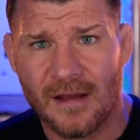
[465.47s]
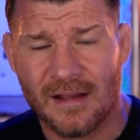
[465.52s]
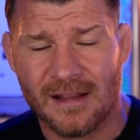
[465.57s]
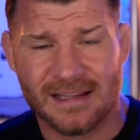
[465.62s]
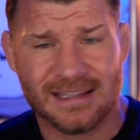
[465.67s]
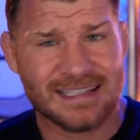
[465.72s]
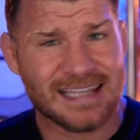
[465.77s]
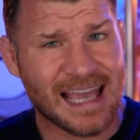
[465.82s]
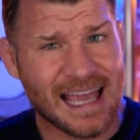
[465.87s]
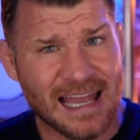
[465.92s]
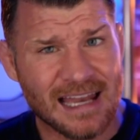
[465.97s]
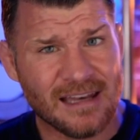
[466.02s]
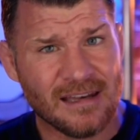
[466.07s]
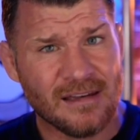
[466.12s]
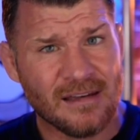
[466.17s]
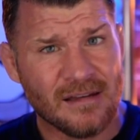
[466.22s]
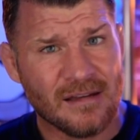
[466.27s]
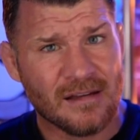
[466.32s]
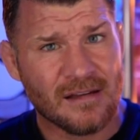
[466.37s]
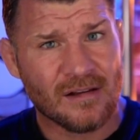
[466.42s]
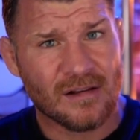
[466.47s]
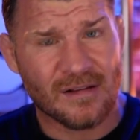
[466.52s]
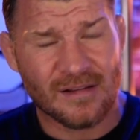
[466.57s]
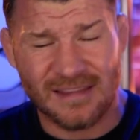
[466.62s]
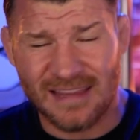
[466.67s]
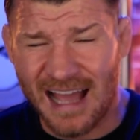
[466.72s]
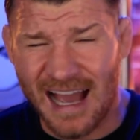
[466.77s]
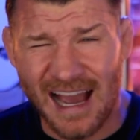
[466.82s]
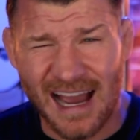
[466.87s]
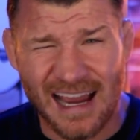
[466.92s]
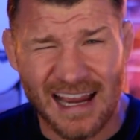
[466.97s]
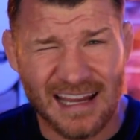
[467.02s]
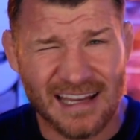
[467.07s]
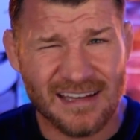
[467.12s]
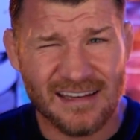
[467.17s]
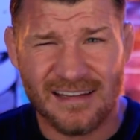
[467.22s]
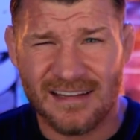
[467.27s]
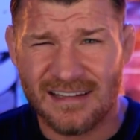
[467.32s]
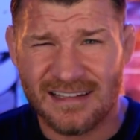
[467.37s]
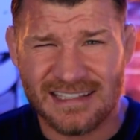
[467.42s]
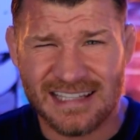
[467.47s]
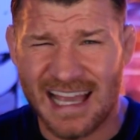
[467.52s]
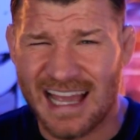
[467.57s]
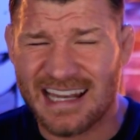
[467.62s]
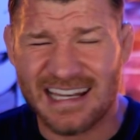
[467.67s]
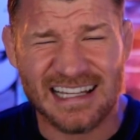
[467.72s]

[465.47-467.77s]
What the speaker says: 10, 9, 10,